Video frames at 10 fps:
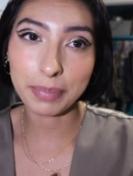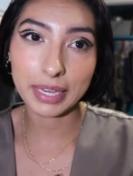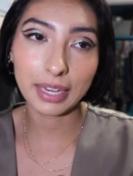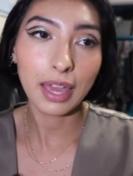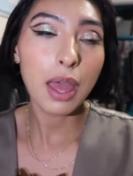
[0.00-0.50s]

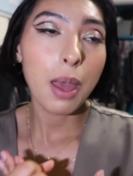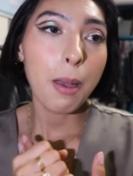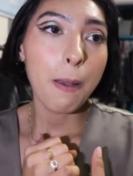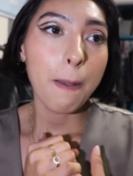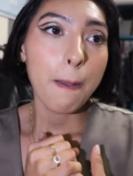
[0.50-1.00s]
being,
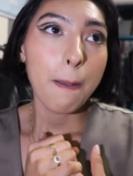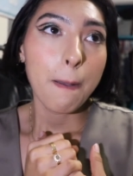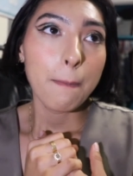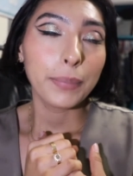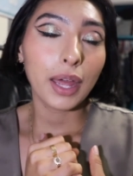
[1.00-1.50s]

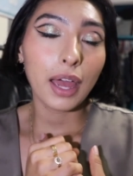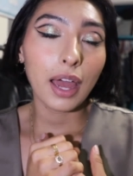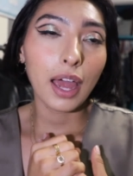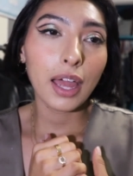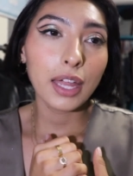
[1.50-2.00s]
but
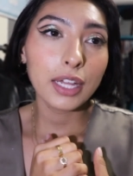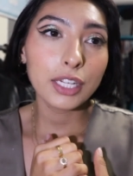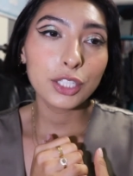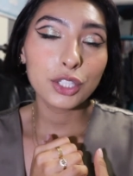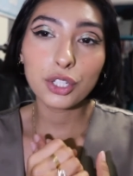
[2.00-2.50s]

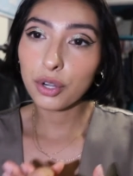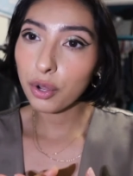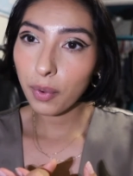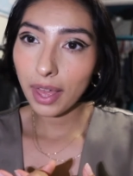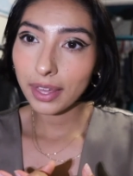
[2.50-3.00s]
I just don't
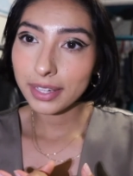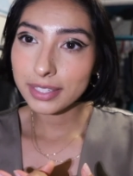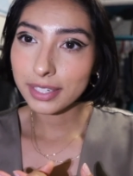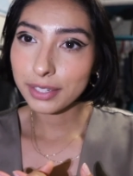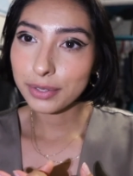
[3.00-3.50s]
know why I
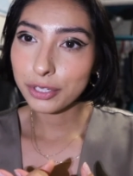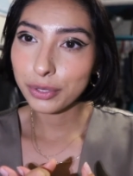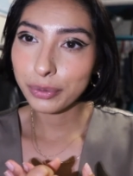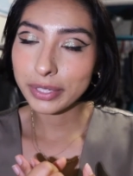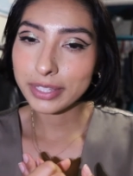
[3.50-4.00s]
continue
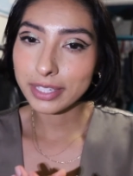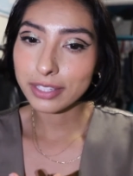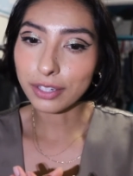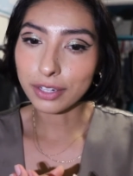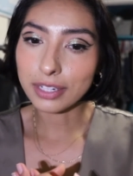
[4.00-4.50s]
to
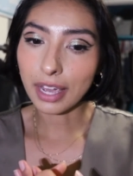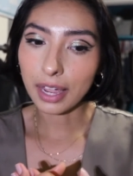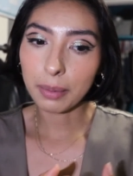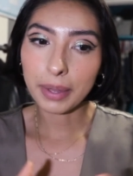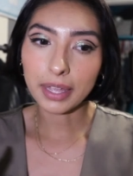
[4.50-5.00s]
insist on
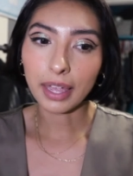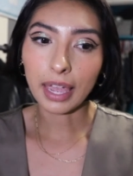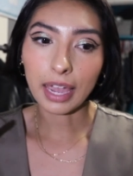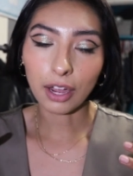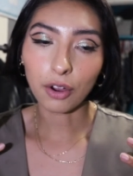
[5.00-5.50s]
dyeing my
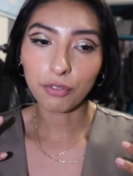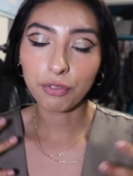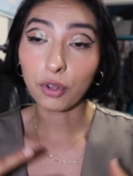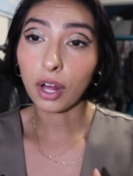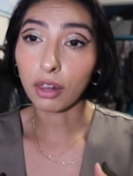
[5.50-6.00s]
hair
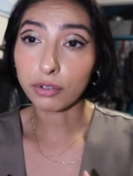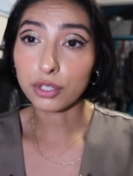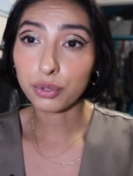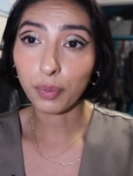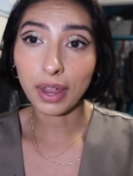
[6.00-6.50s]
full
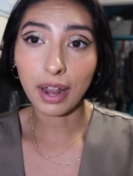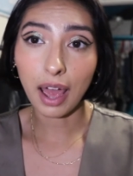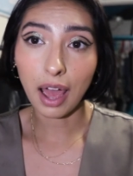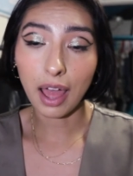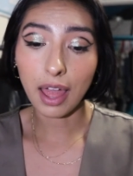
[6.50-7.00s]
colors when
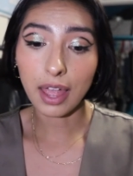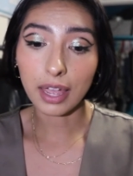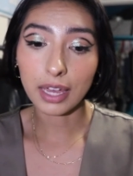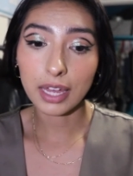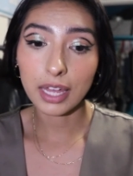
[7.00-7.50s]

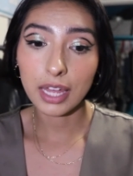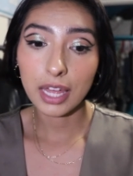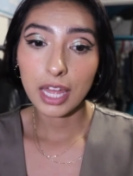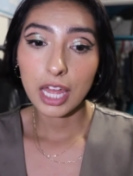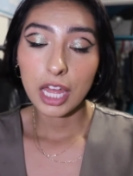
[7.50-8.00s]
I
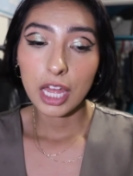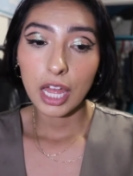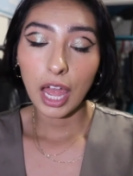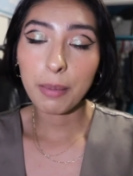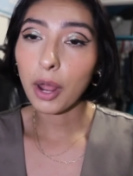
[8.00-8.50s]

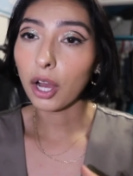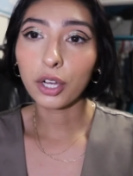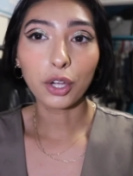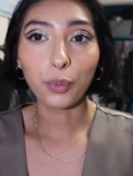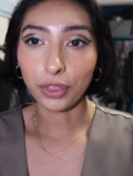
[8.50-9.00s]
am not
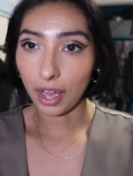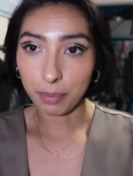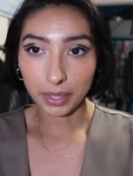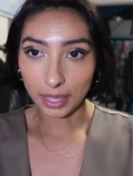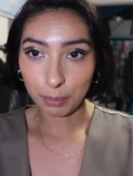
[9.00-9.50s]
good with
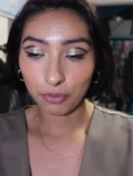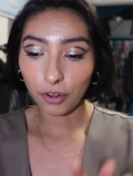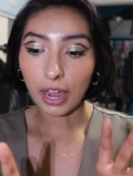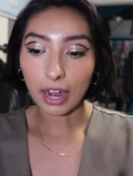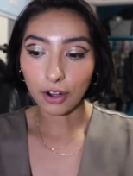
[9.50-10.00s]
upkeep
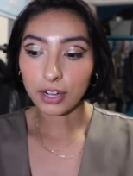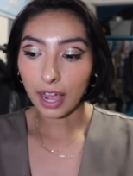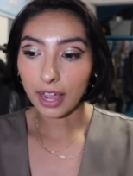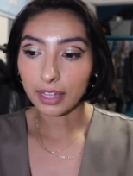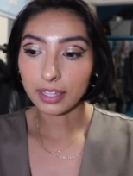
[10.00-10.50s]
for hair
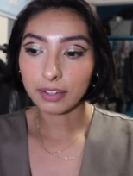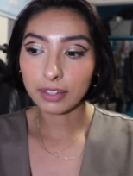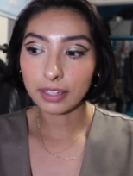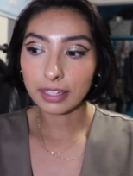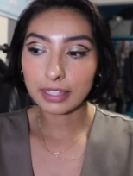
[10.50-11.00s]
dye
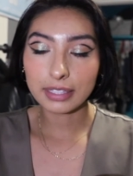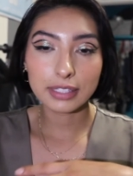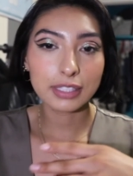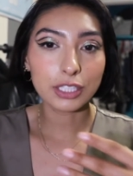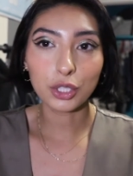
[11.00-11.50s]

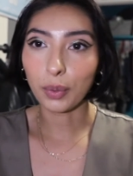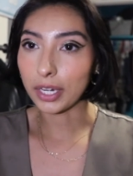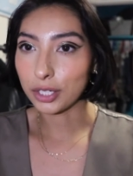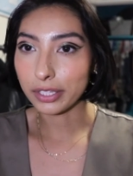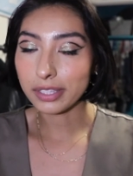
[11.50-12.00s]

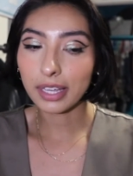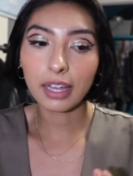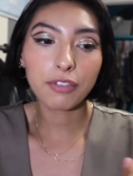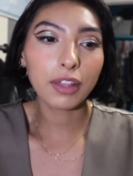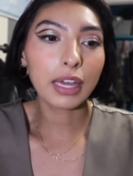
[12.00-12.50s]
situations. Like
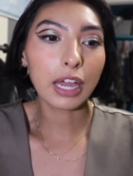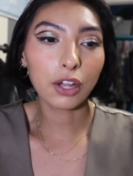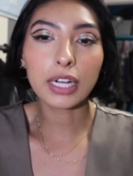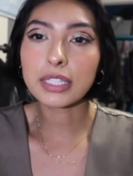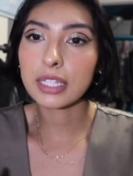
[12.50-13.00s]
I feel like
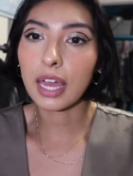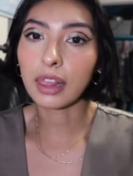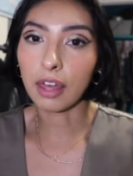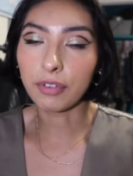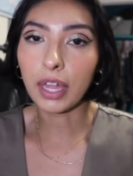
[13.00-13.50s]
haircuts, I
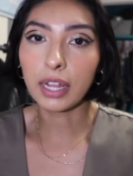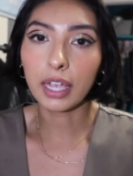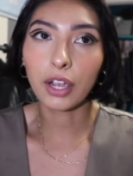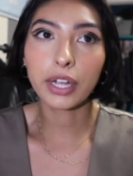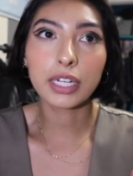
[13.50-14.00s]
love getting
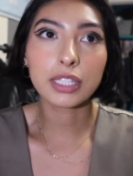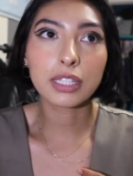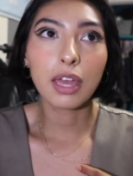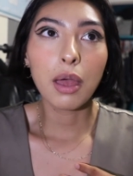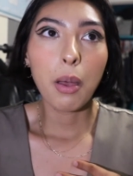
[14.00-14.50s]
haircuts
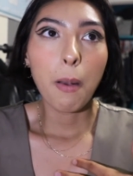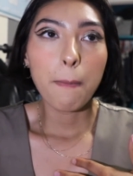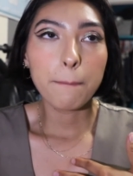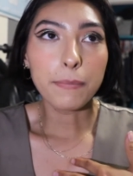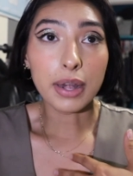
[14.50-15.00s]

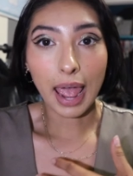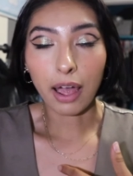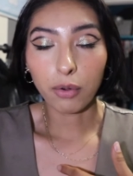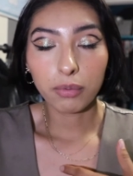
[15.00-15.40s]
now,